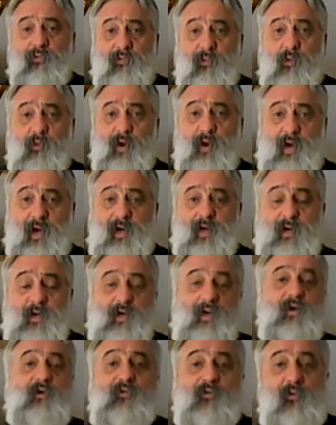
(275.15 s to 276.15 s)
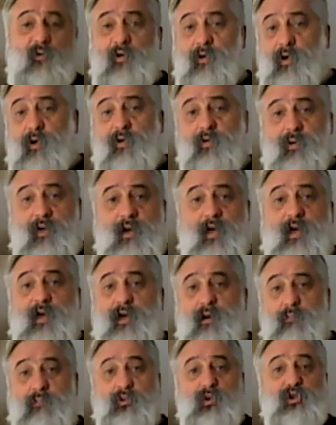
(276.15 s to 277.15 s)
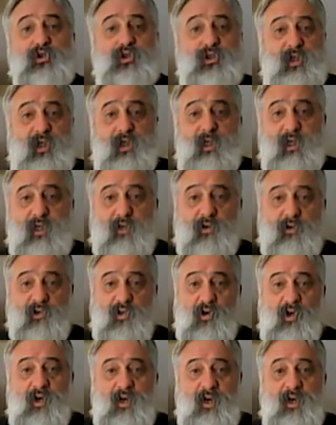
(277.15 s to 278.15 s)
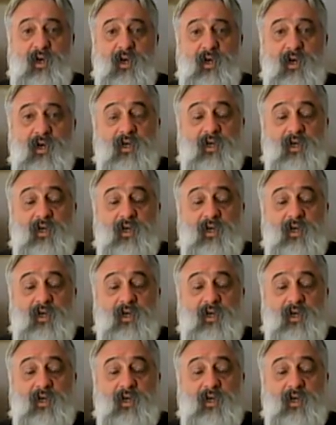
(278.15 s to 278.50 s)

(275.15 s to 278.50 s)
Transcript: for a lot of the bullshit that goes on